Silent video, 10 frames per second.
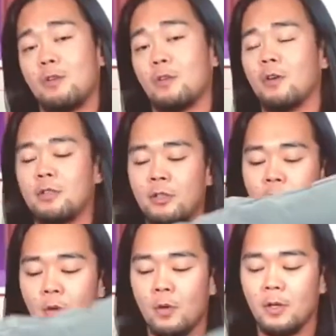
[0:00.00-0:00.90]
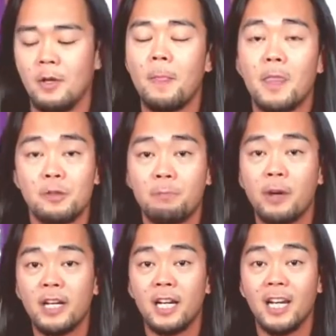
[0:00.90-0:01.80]
Going to
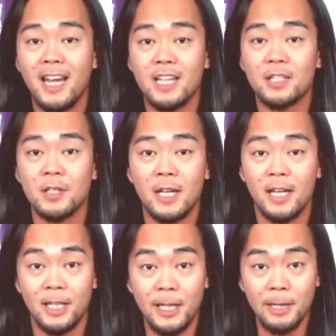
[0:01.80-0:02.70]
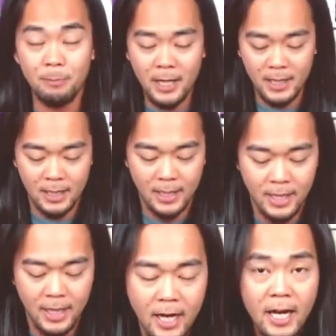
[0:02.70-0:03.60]
spread our legs a little bit
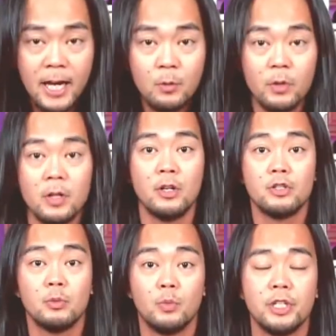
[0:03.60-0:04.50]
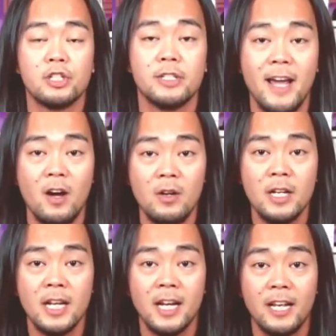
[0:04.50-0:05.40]
and we're going to reach down,
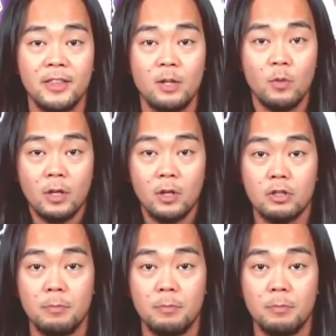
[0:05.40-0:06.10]
then we're going to